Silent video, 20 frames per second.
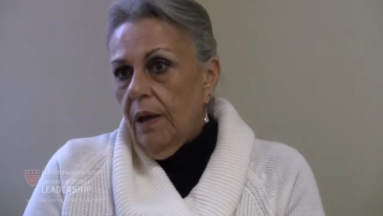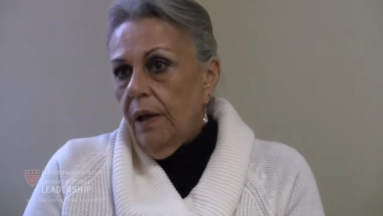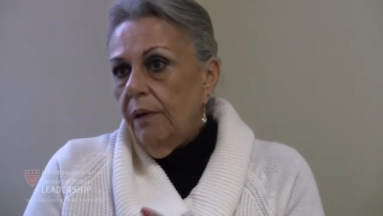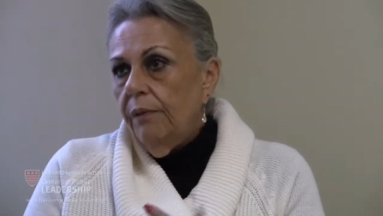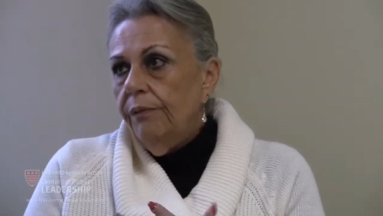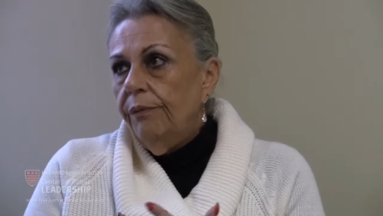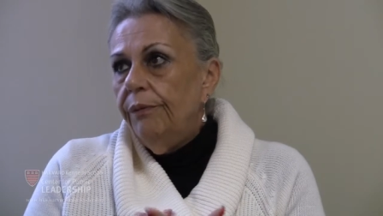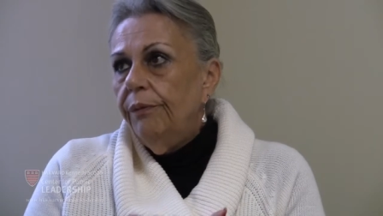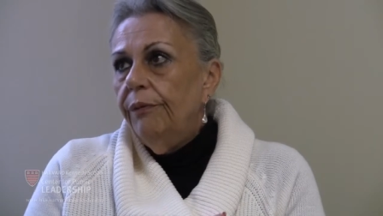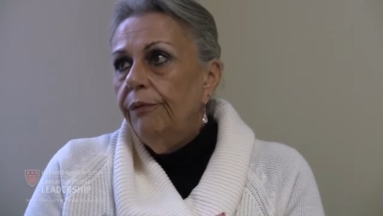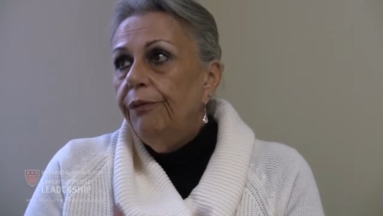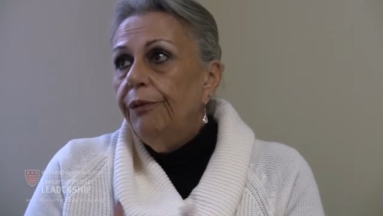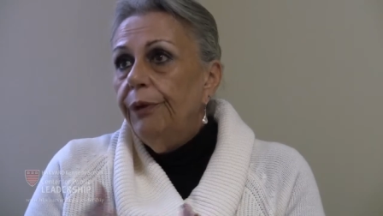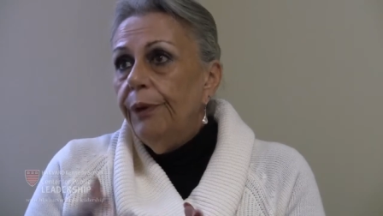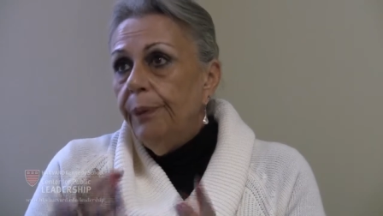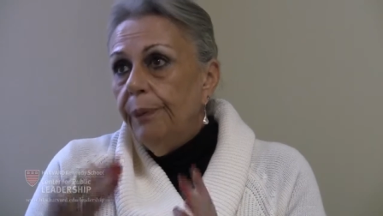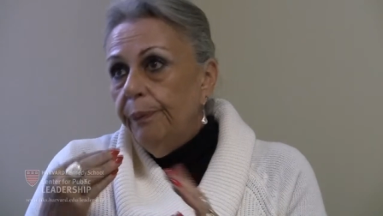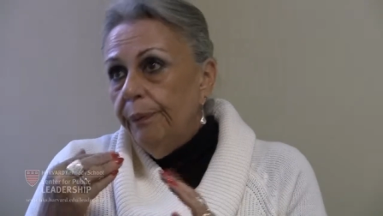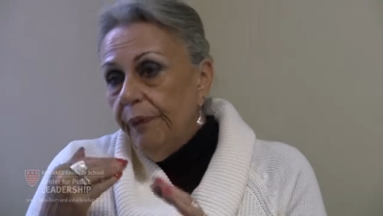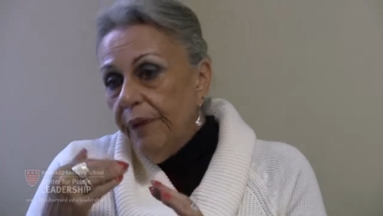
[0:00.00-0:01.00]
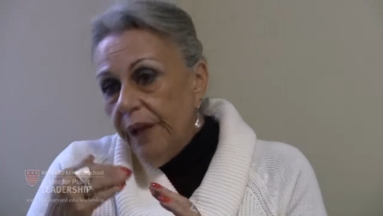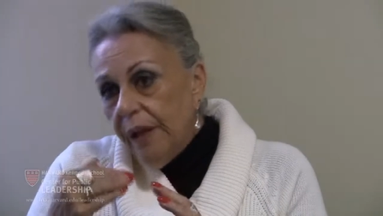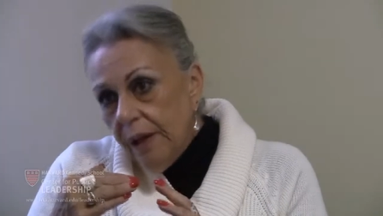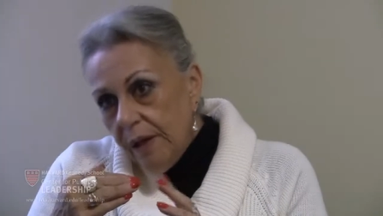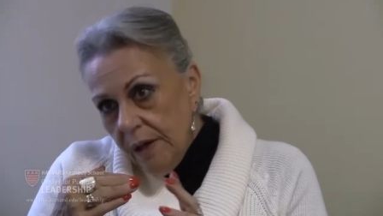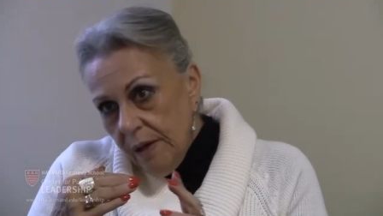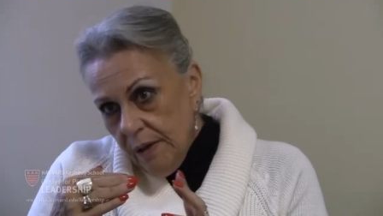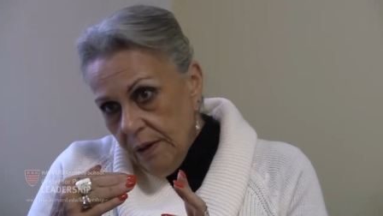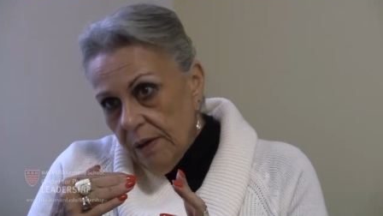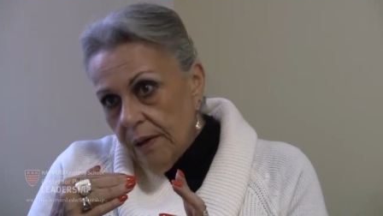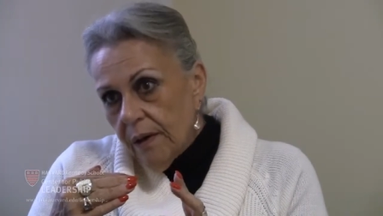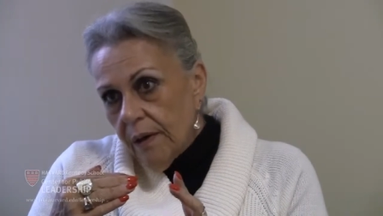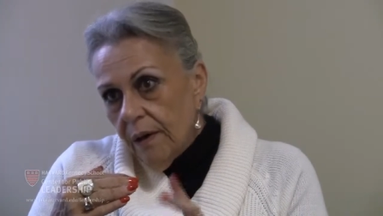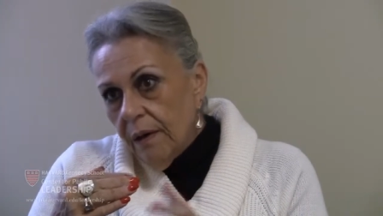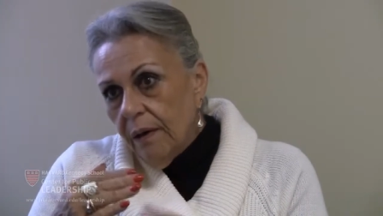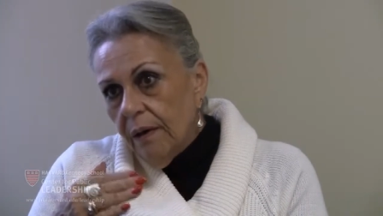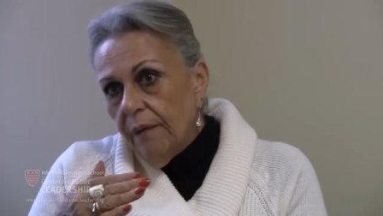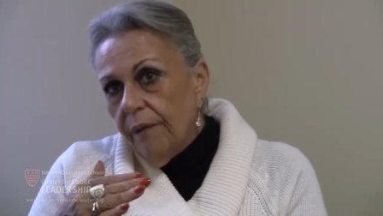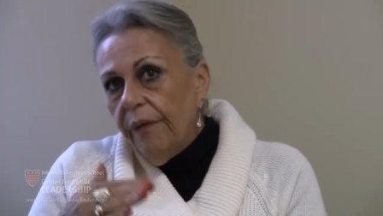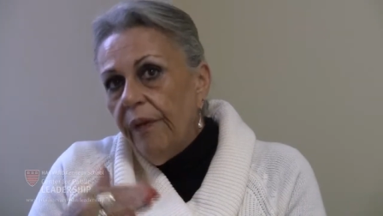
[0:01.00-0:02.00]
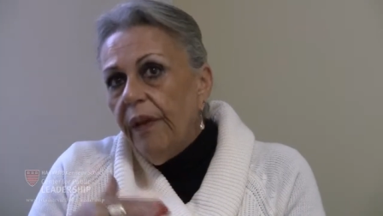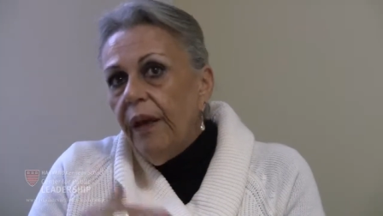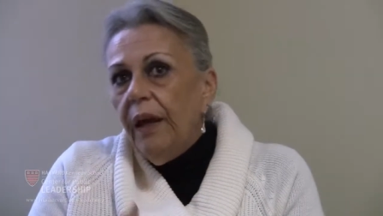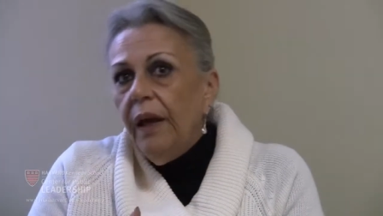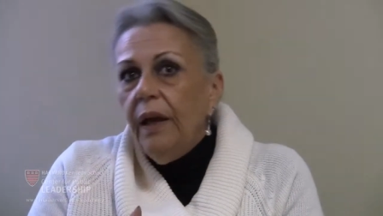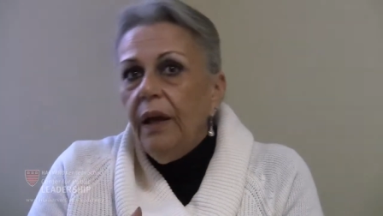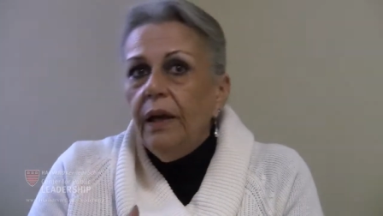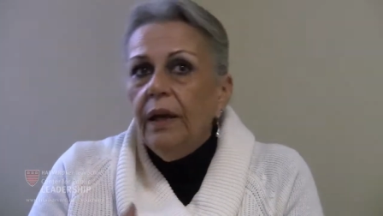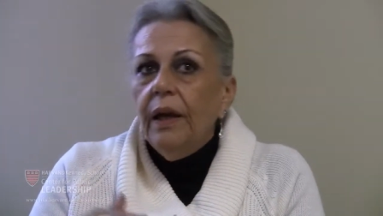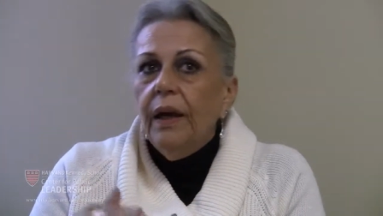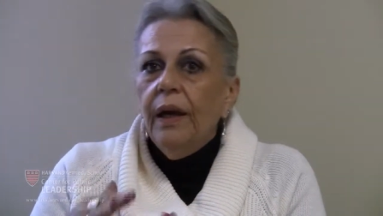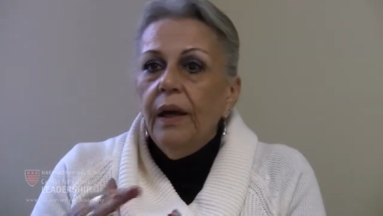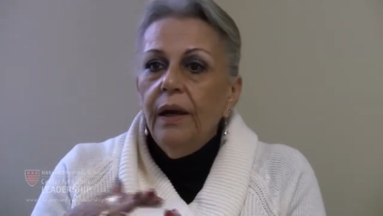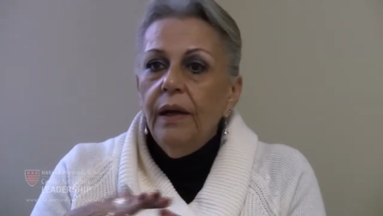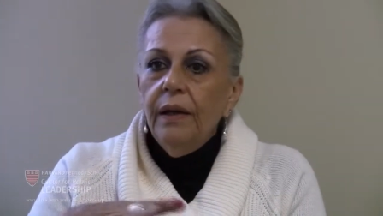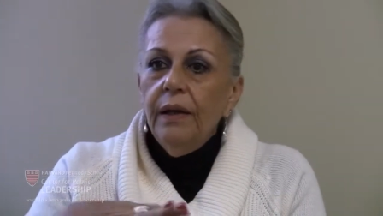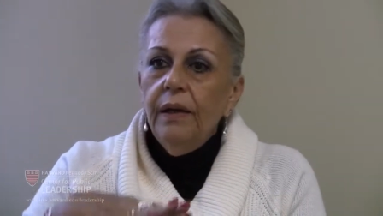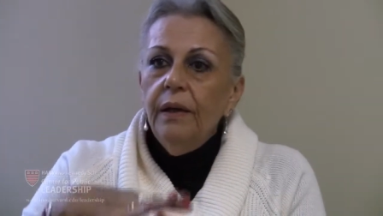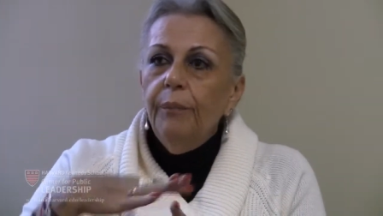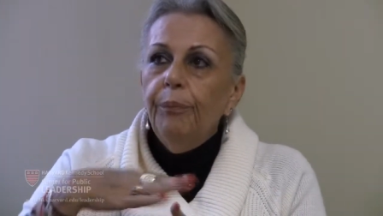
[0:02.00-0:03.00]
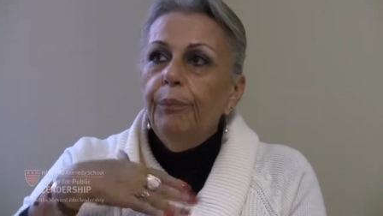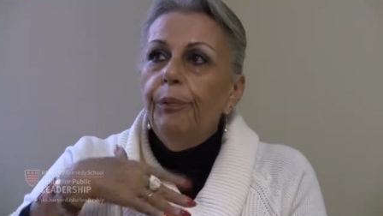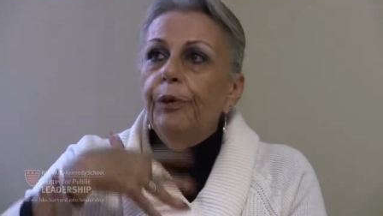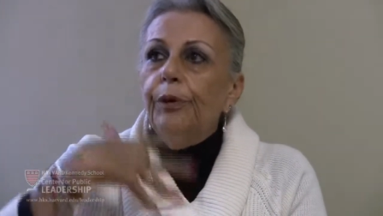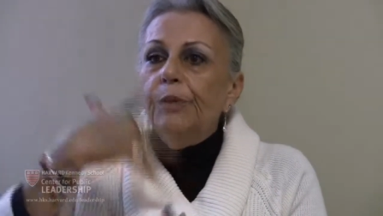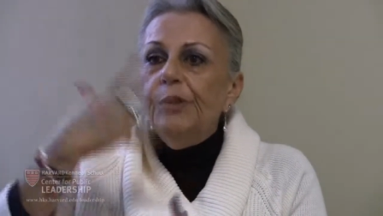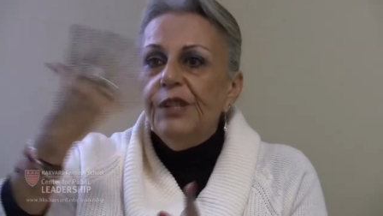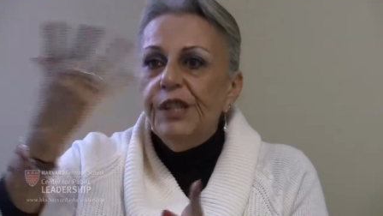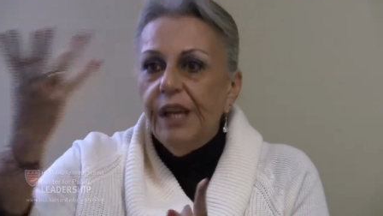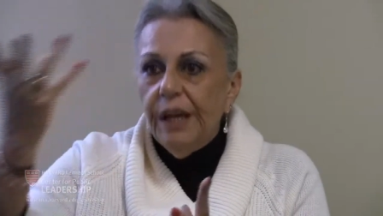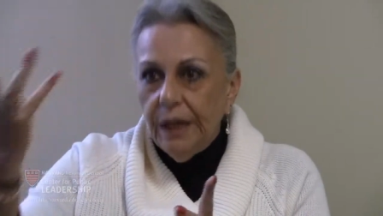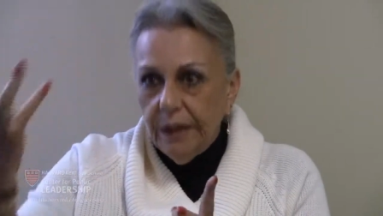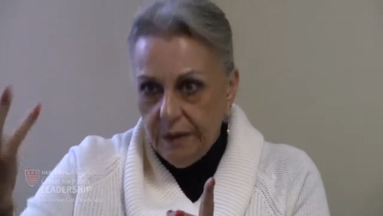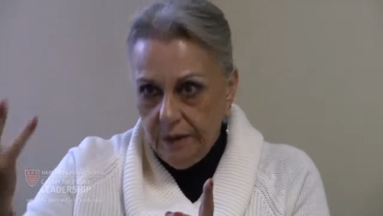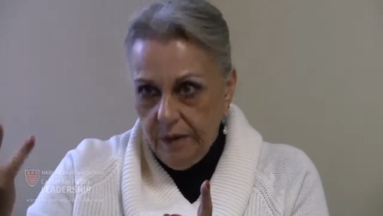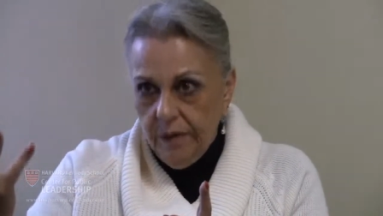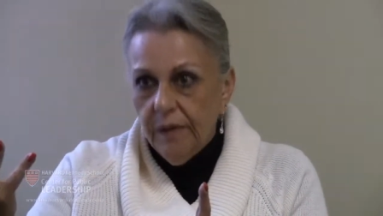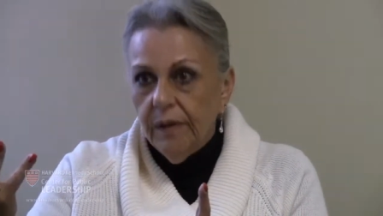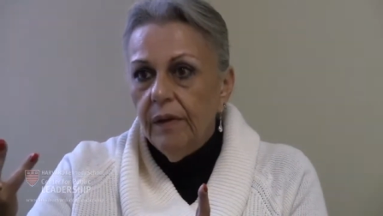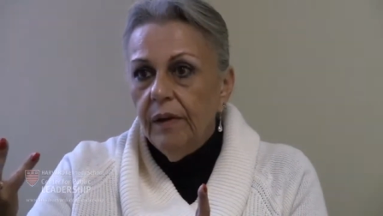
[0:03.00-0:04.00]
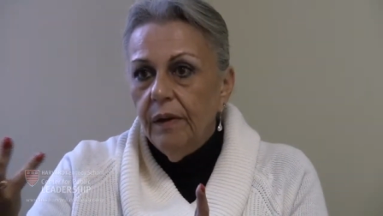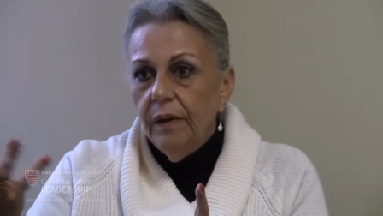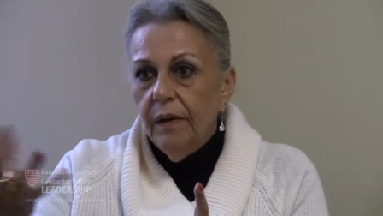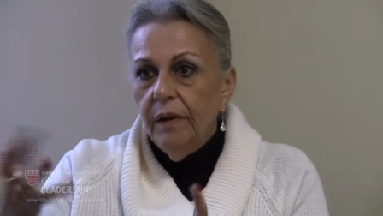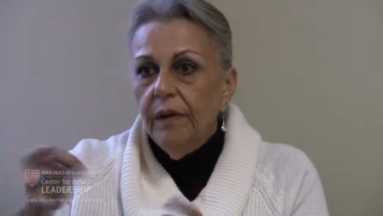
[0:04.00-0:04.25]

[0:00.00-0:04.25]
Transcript: Um, from there they can project